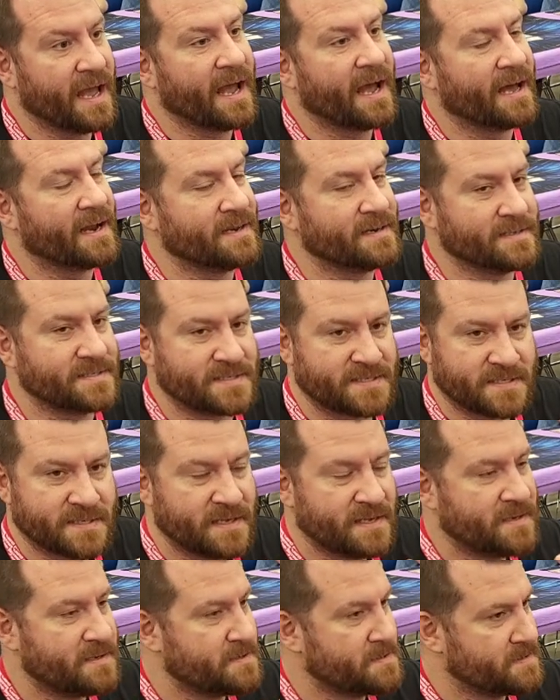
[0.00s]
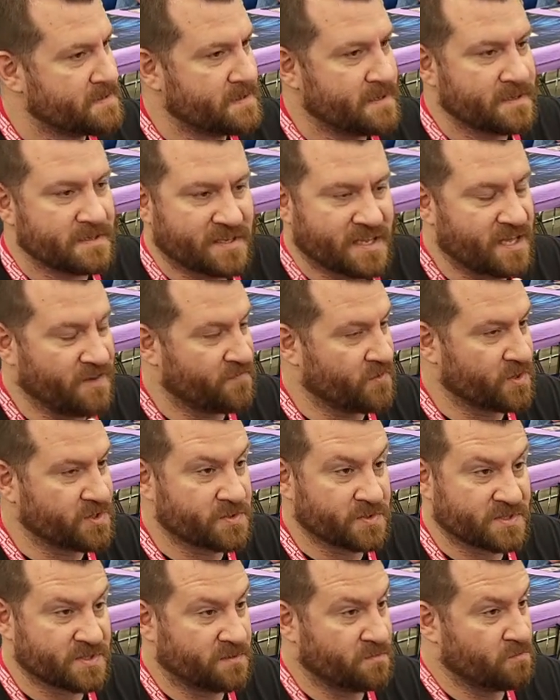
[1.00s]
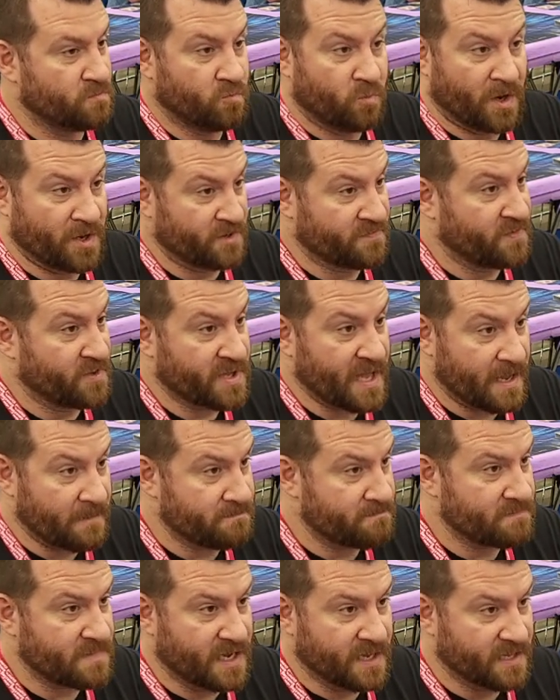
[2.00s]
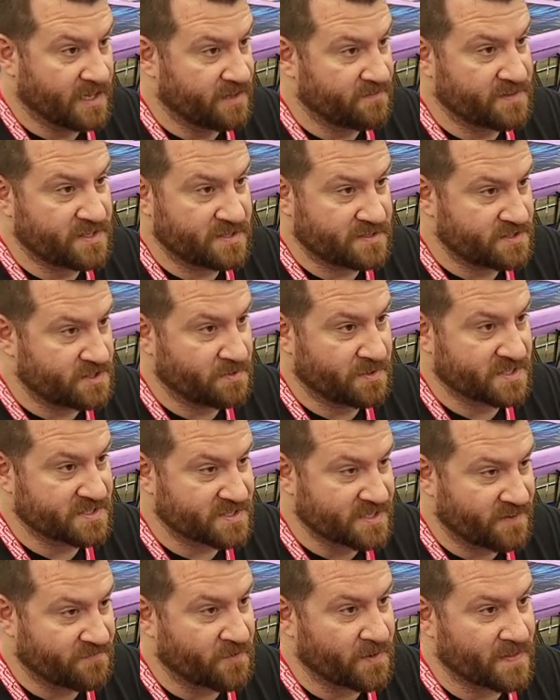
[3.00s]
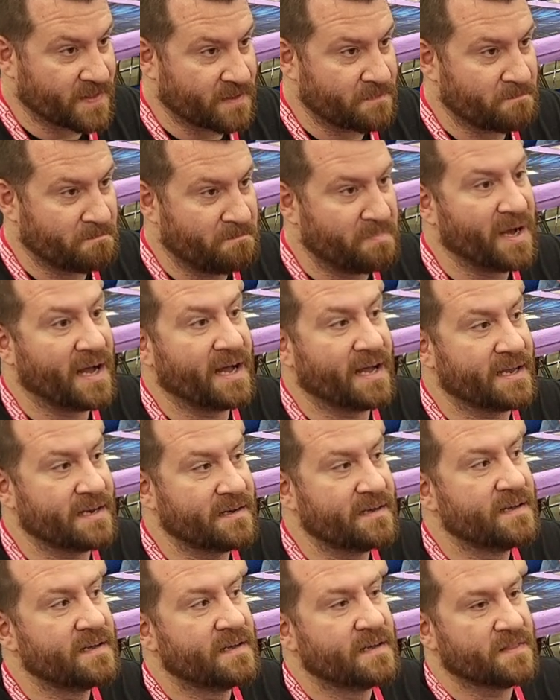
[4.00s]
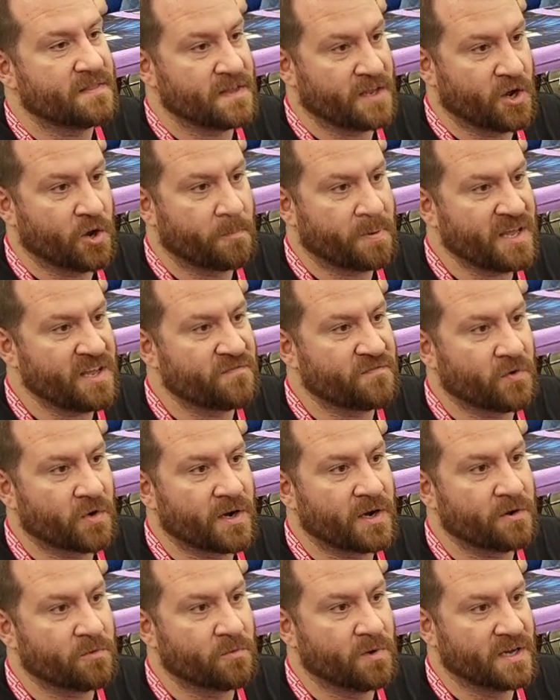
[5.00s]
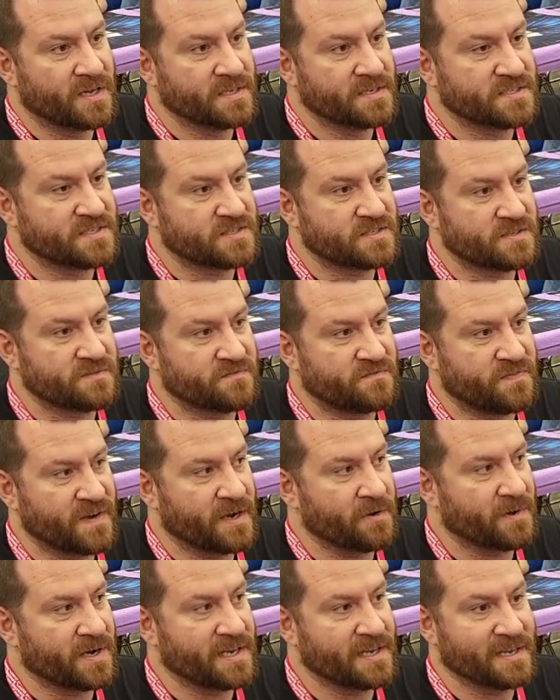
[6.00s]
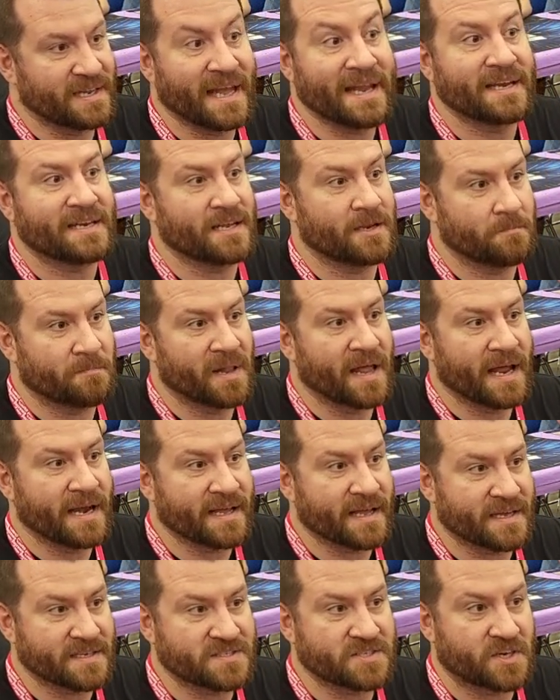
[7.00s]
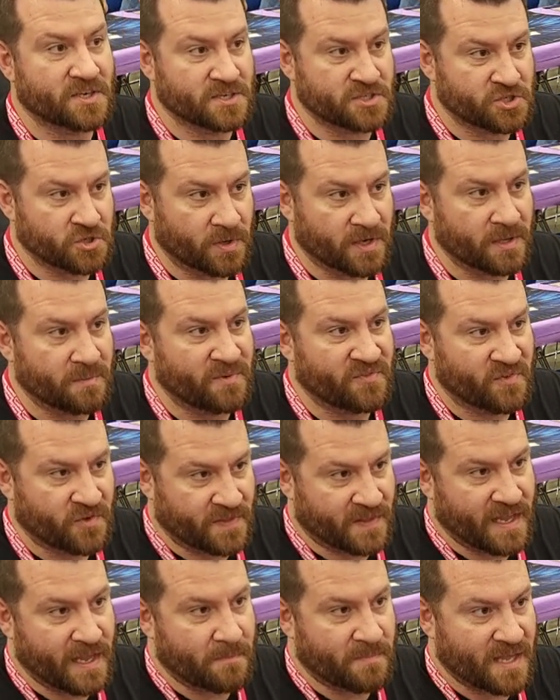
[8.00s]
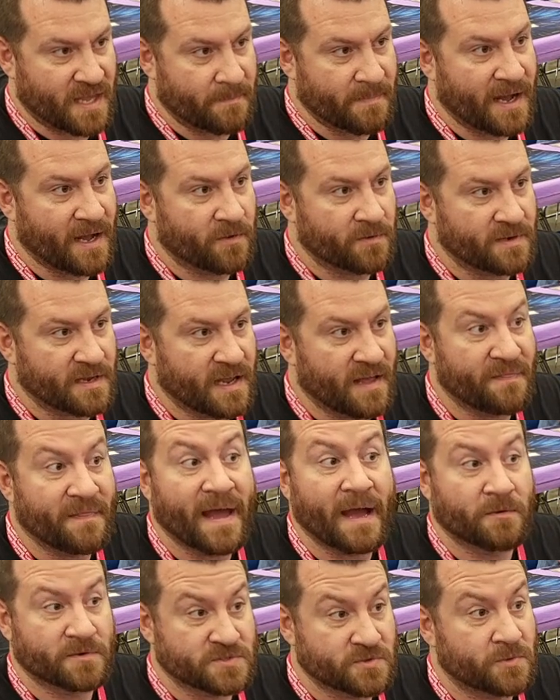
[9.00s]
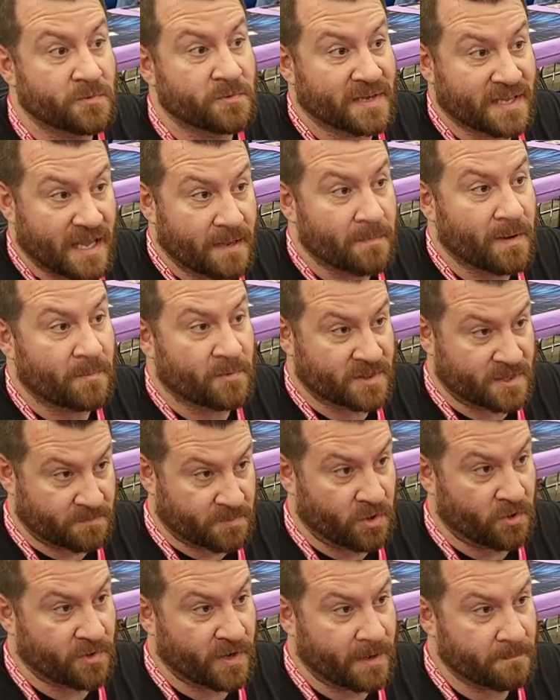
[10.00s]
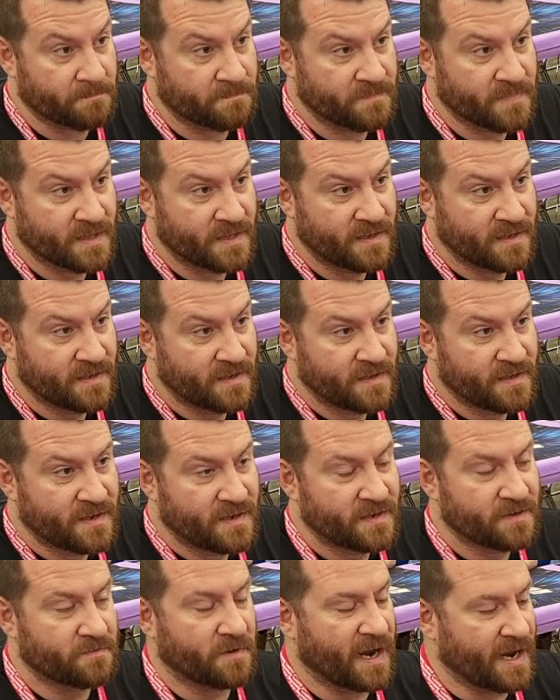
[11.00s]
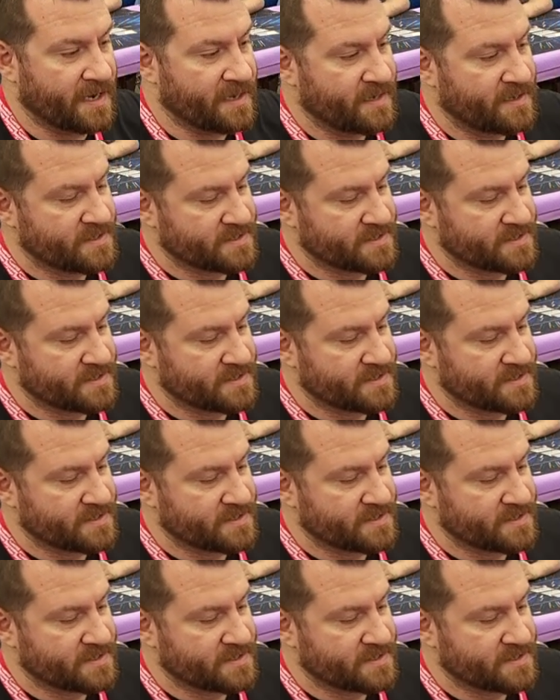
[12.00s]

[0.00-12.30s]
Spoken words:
And Keyforge was a wonderful game. I loved doing stuff with it, but the OP for it was very late in planning. I started shortly before the game came out, and that was when we came up with the program. Mm-hmm. Right?